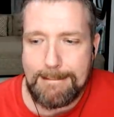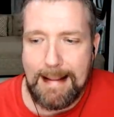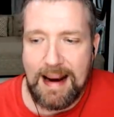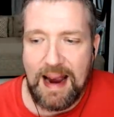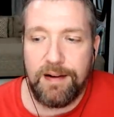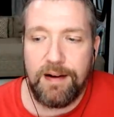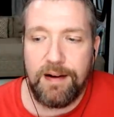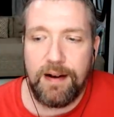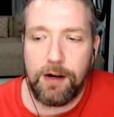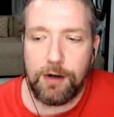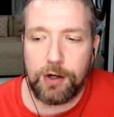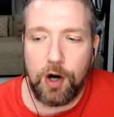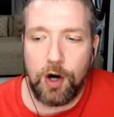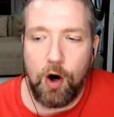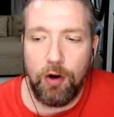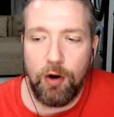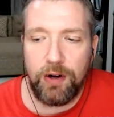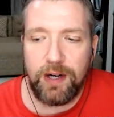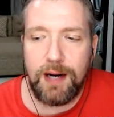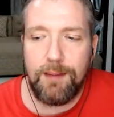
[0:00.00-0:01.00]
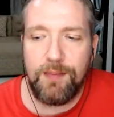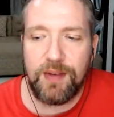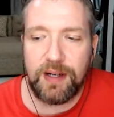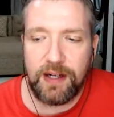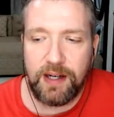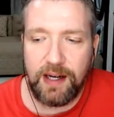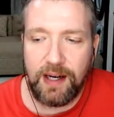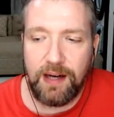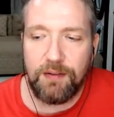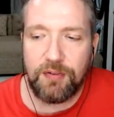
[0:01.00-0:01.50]
And they're calling him the
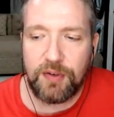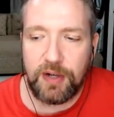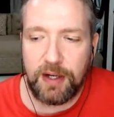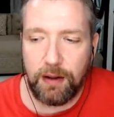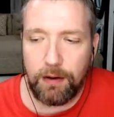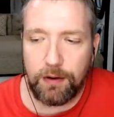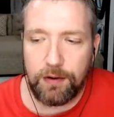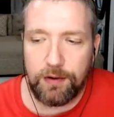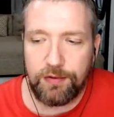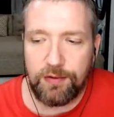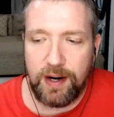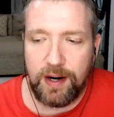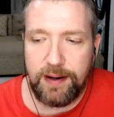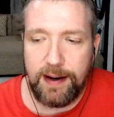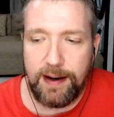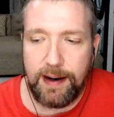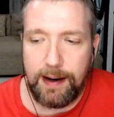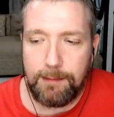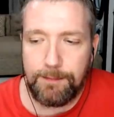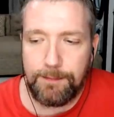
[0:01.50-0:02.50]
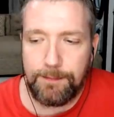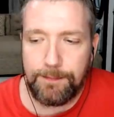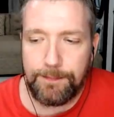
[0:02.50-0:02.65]
king of killers right now.